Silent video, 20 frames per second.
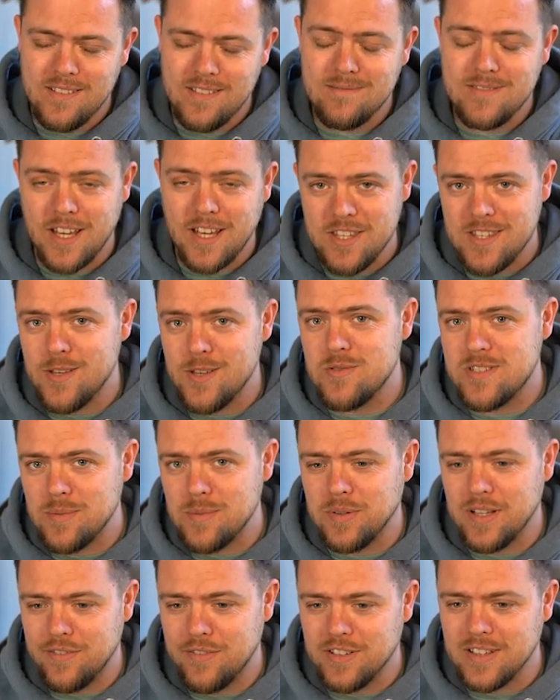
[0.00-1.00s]
that used to
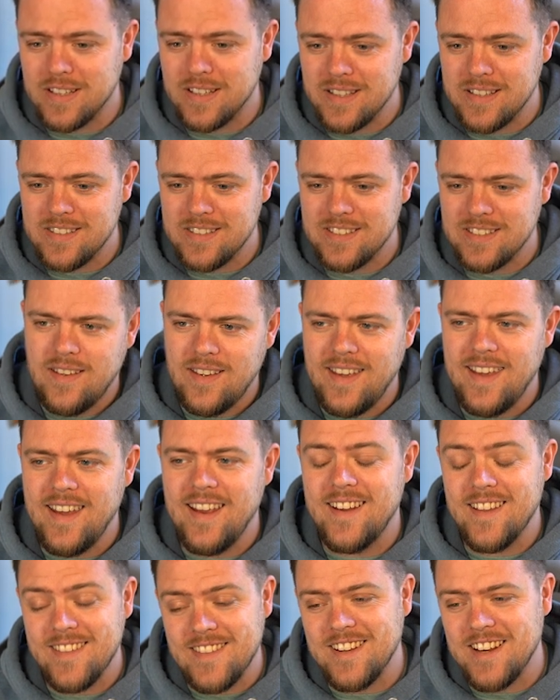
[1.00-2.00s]
play for Leeds
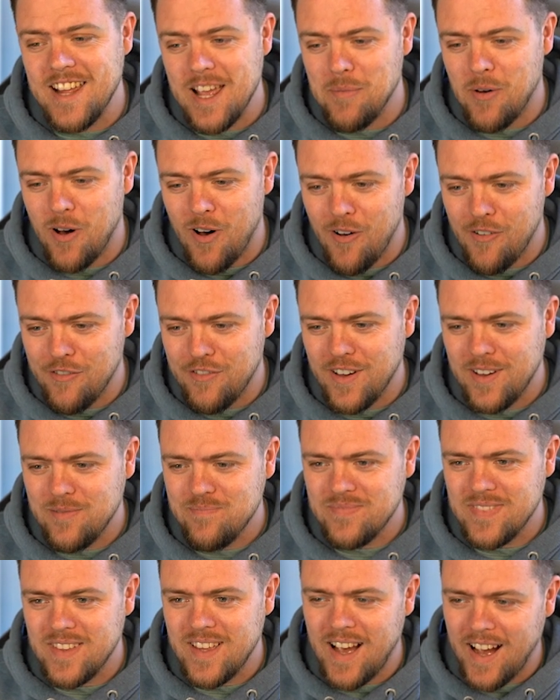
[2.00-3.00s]
in the name of
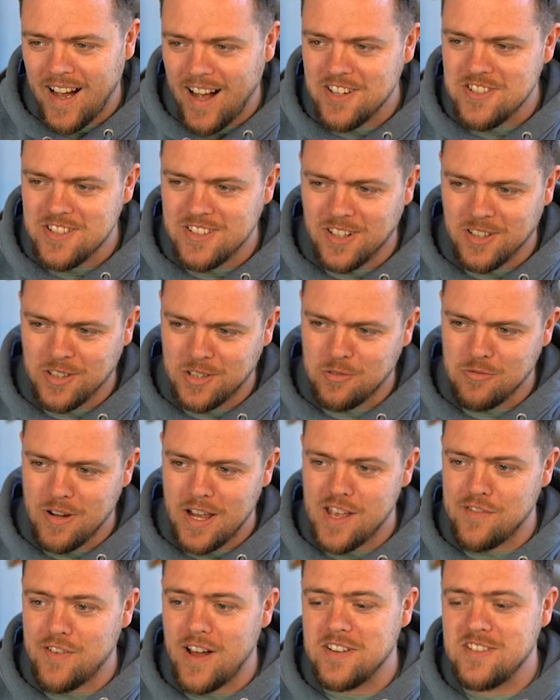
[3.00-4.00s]
Archinold
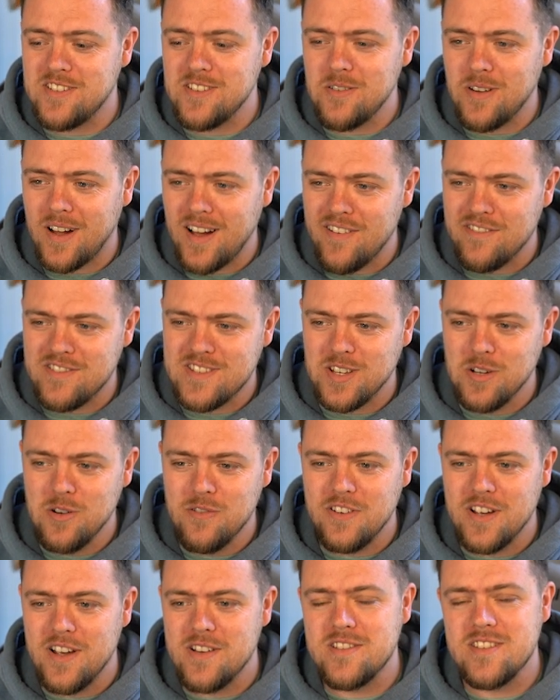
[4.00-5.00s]
Grave. I do have 2
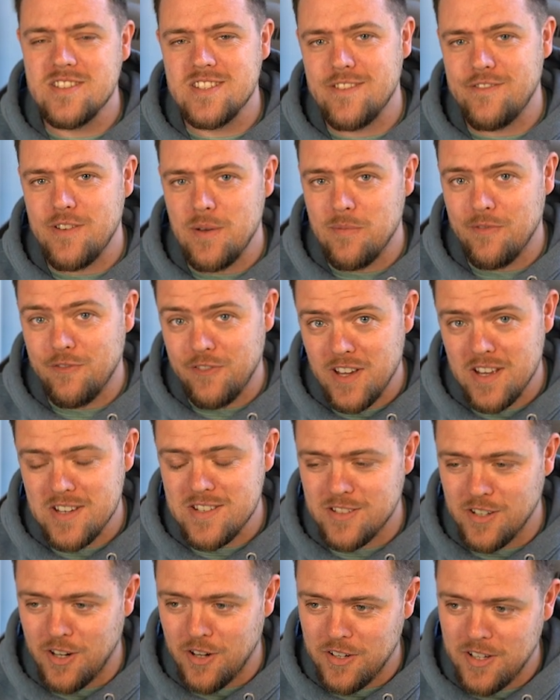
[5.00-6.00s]
versions of him
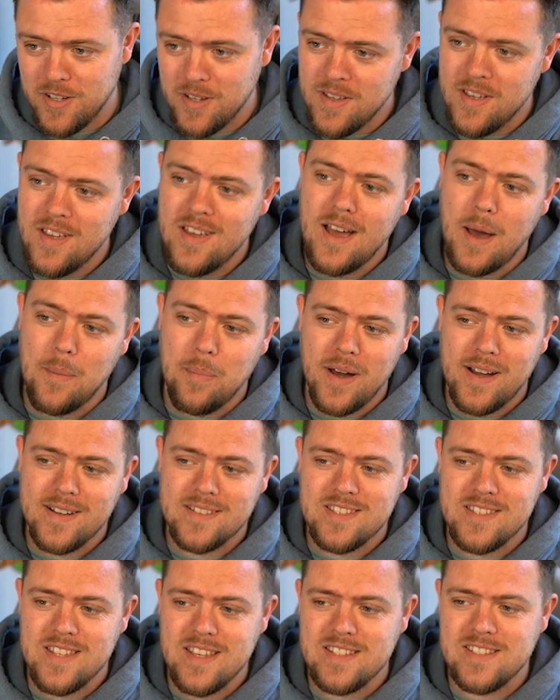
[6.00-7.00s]
first owner. I
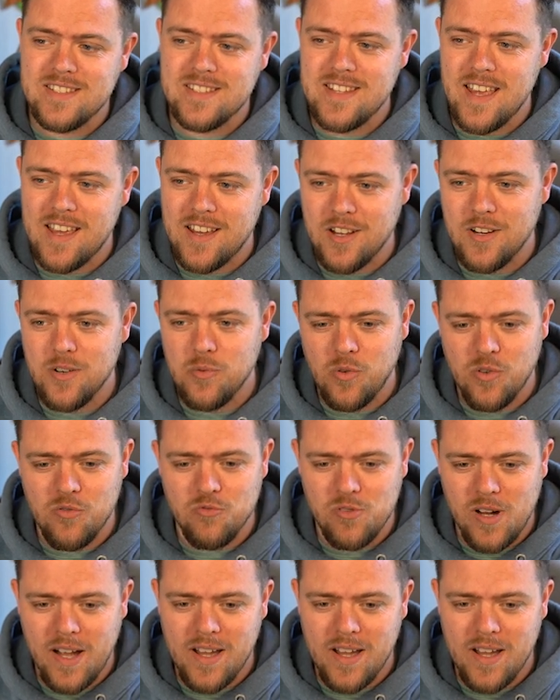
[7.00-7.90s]
packed this second one right